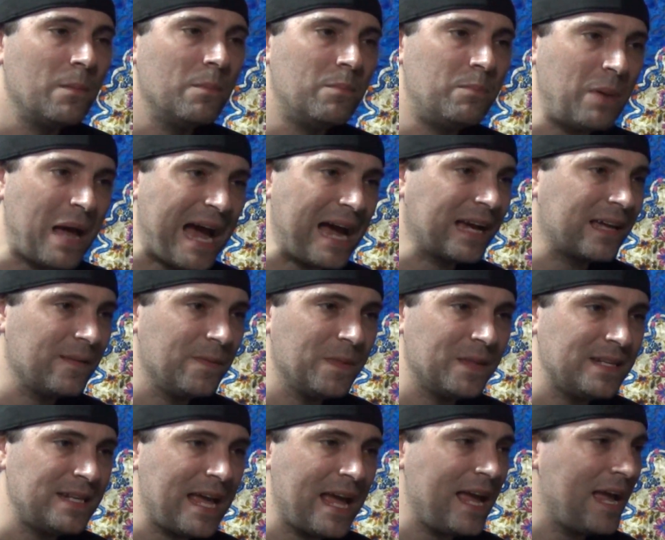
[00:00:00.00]
Back in the
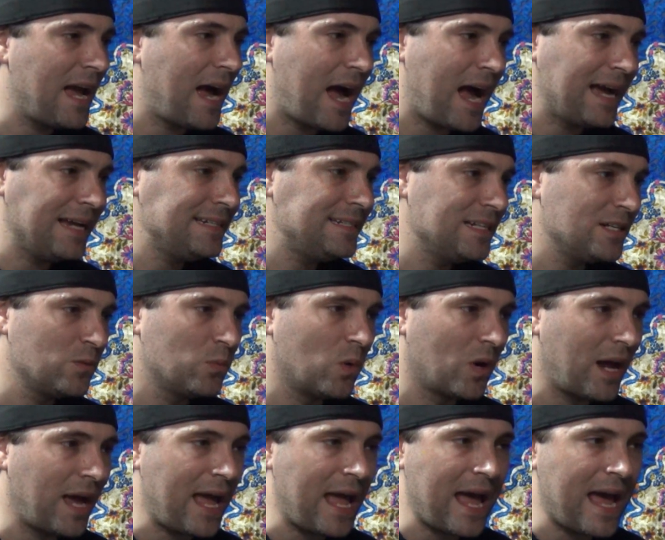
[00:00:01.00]
day, I did
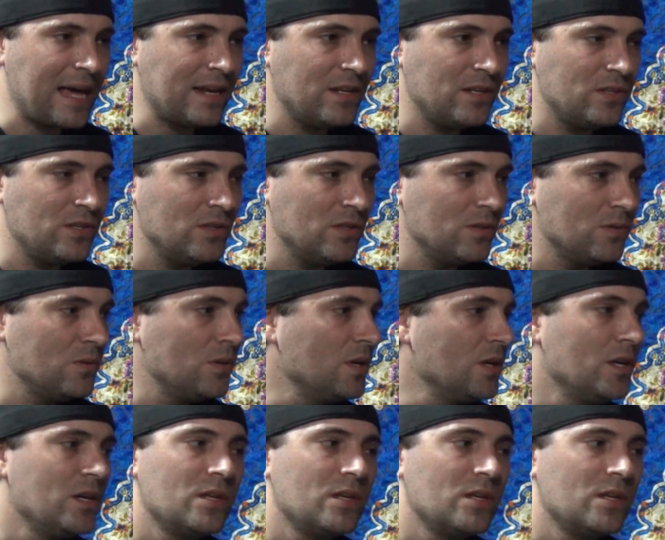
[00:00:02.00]
what I had to do